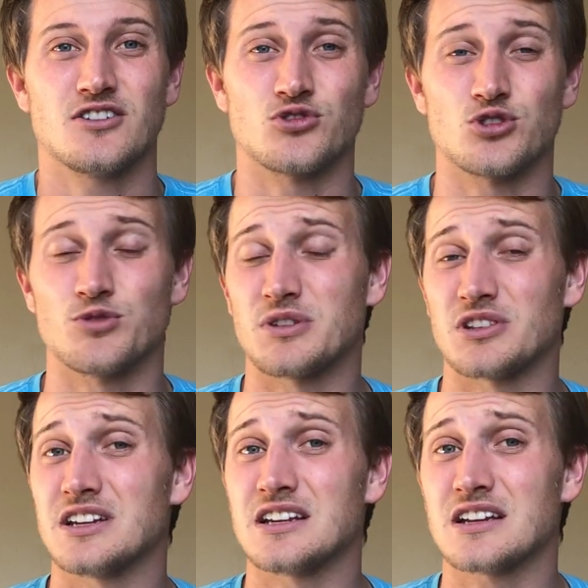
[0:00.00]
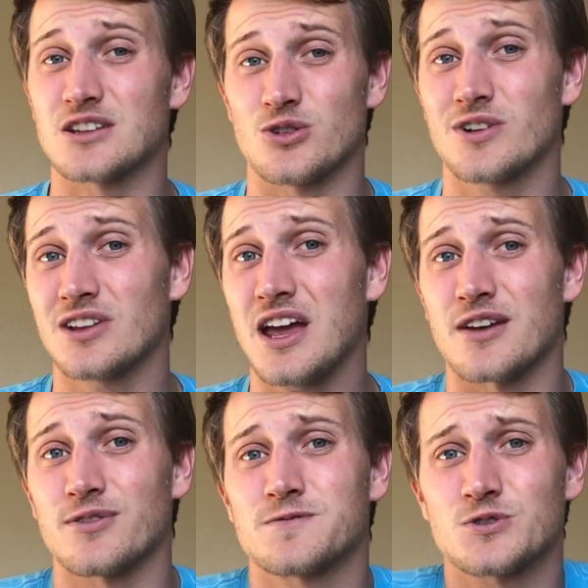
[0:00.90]
You've been leading your
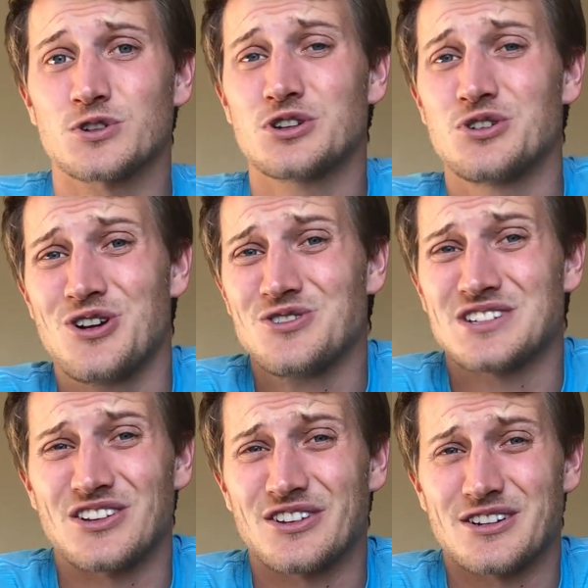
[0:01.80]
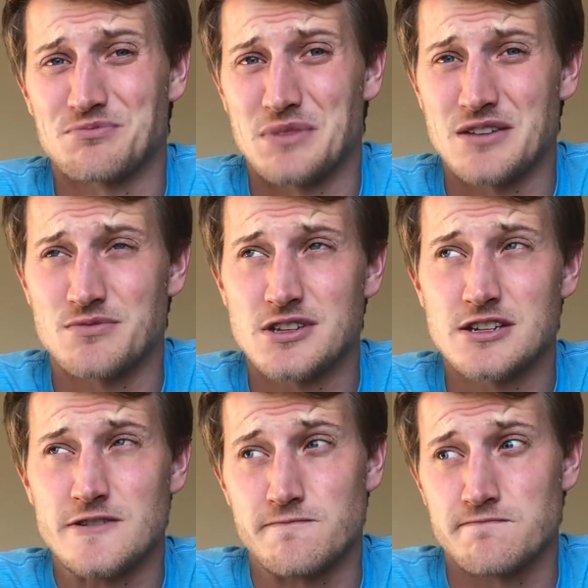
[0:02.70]
life for who knows how long.
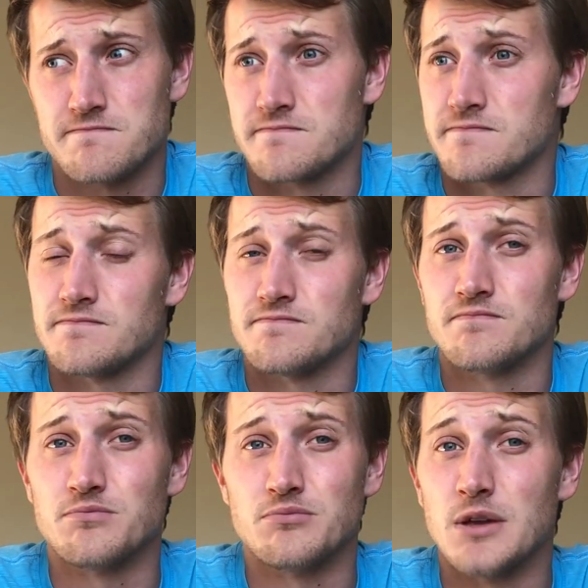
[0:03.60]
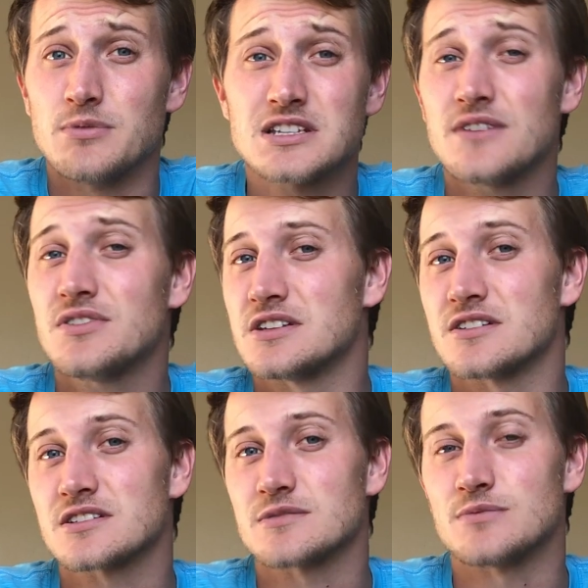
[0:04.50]
Maybe 7
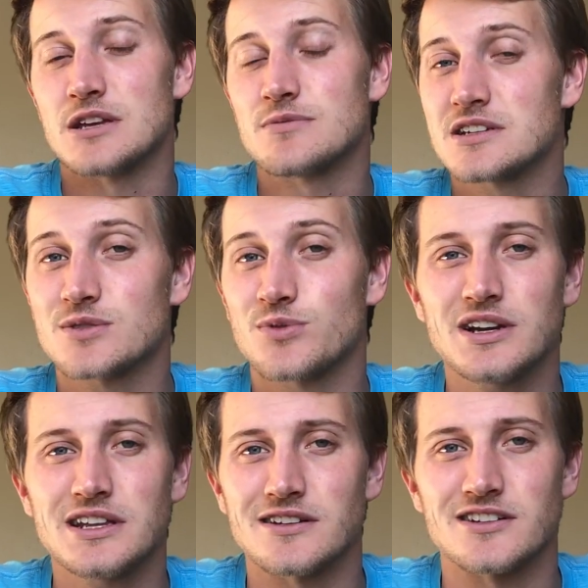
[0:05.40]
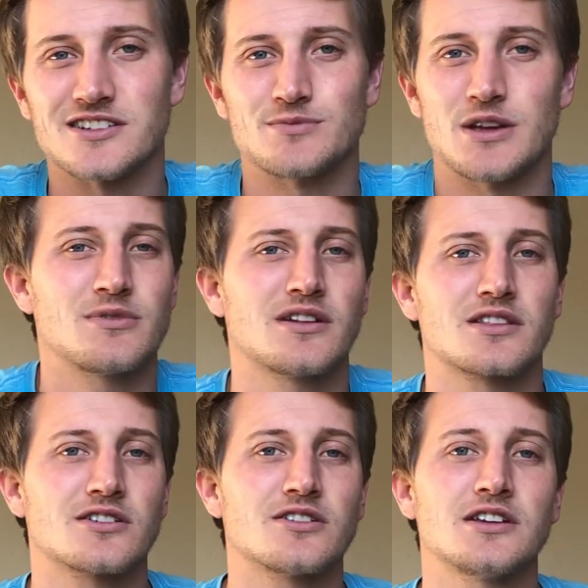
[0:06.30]
years, maybe 20 years, maybe
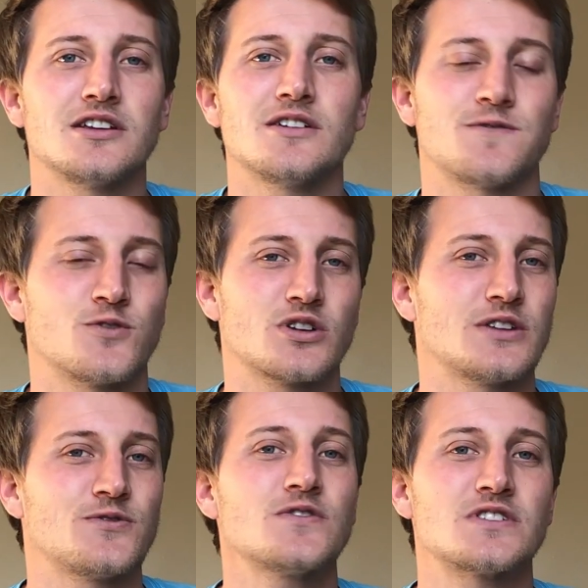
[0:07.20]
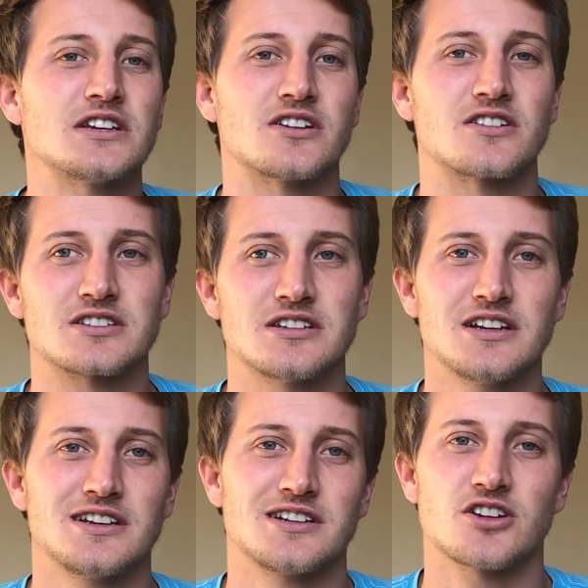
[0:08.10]
30, 40, 50 years.
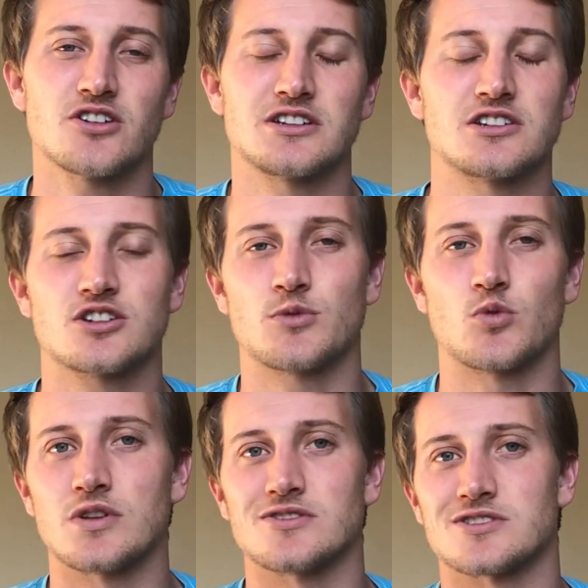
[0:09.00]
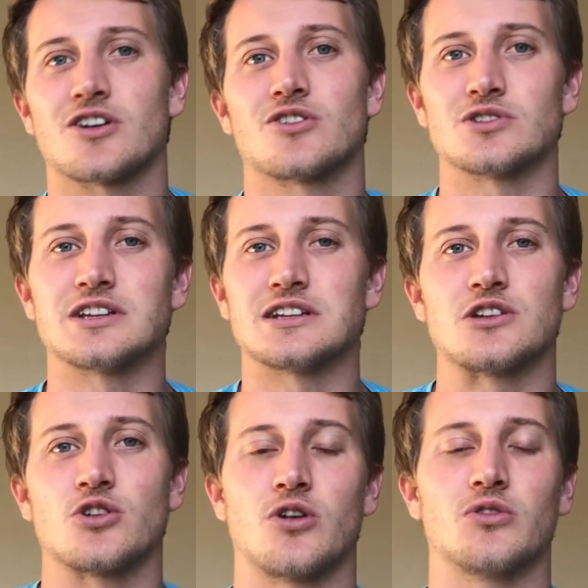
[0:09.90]
It's hard to determine when you start leading
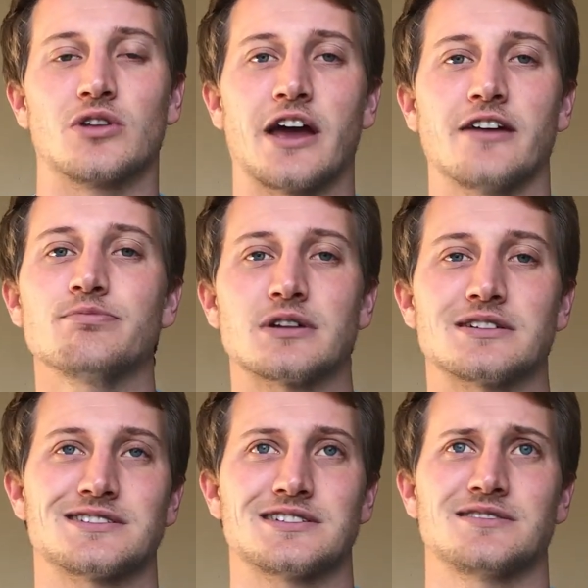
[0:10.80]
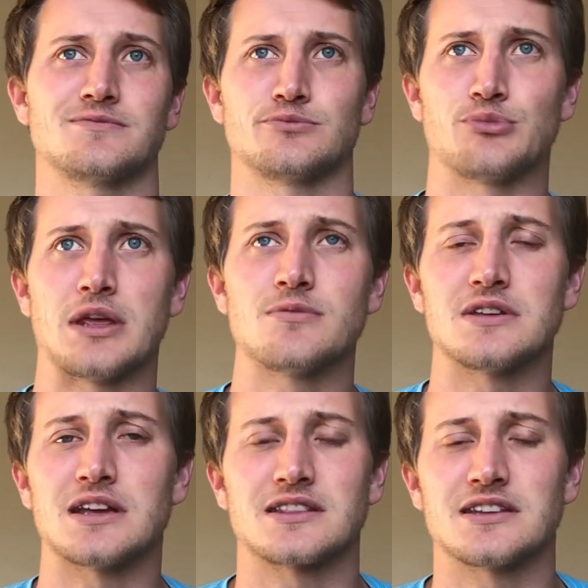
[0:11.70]
your own life, but I'd say
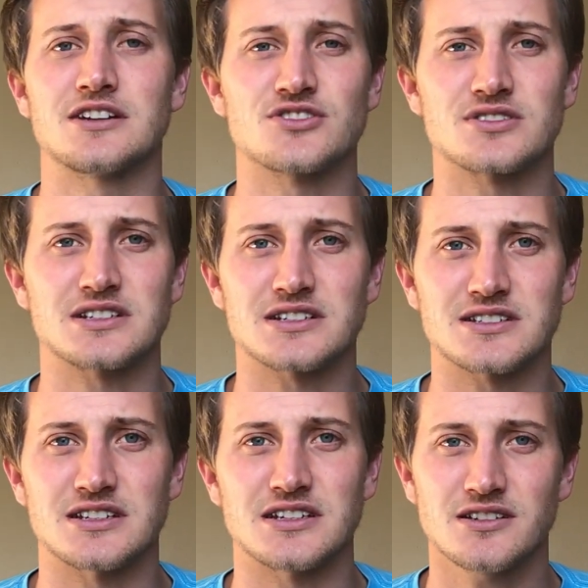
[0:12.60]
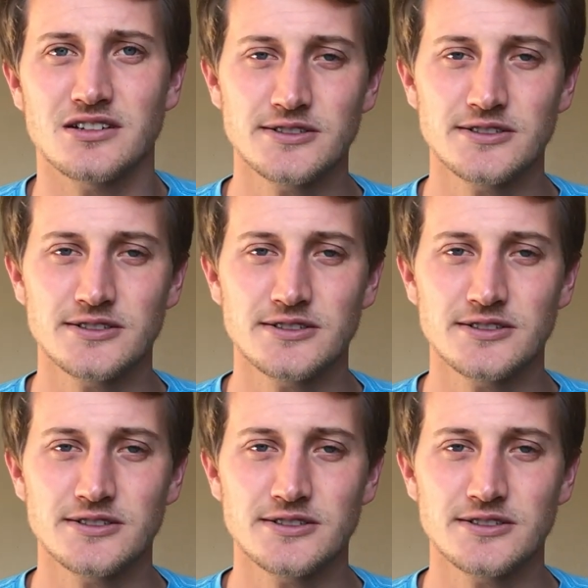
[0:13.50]
maybe at the age of 16.